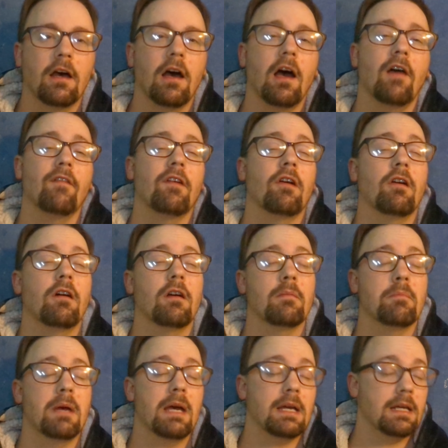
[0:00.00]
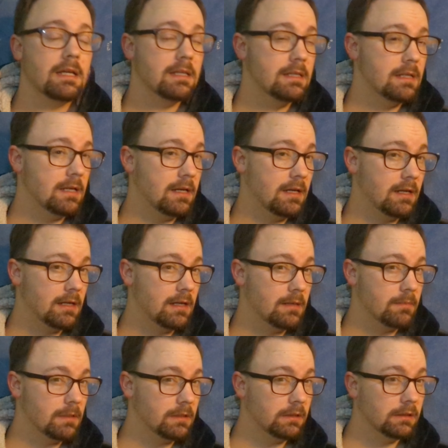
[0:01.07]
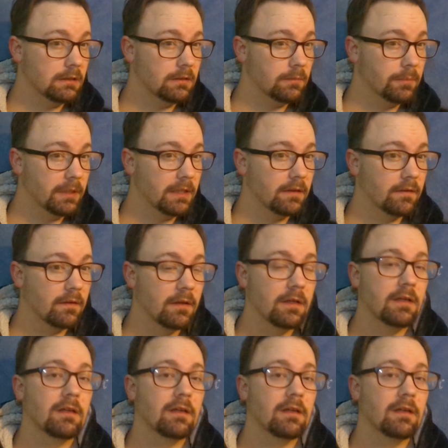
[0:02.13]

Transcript: I've gone back in time a little bit